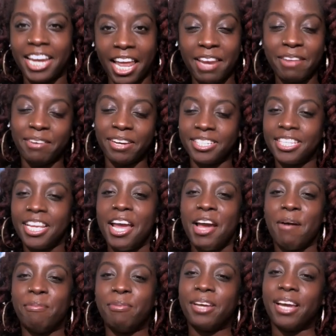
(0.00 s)
anyways, I
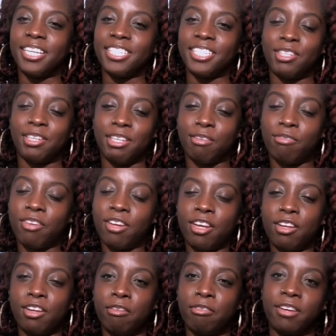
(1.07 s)
hope you guys enjoyed this
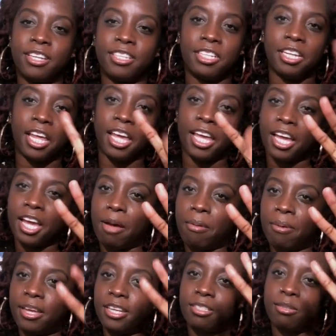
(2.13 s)
video. Don't forget to like,
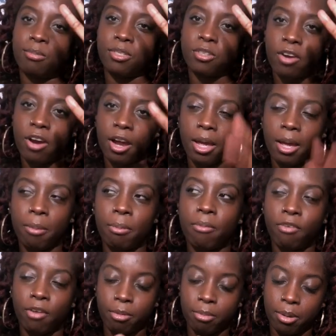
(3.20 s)
comment, and subscribe.
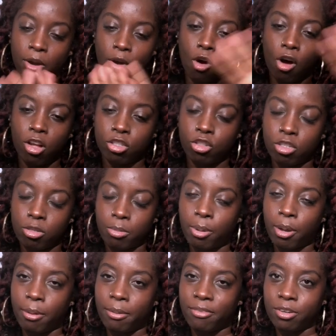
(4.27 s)
Follow me on all social
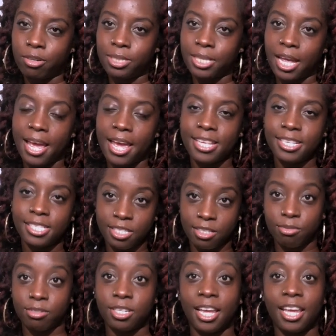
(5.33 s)
platforms at Essence of
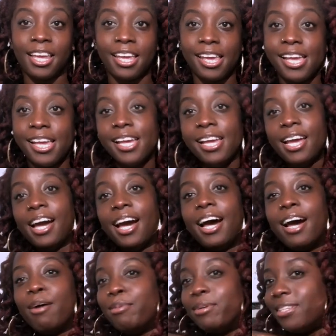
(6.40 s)
Shay.
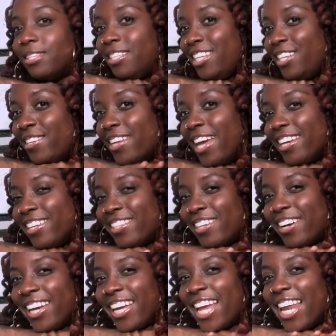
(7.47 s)
I will see you later,
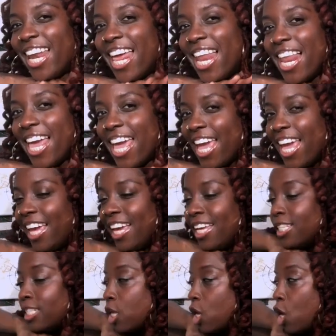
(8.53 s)
TIGERLILEEE'S.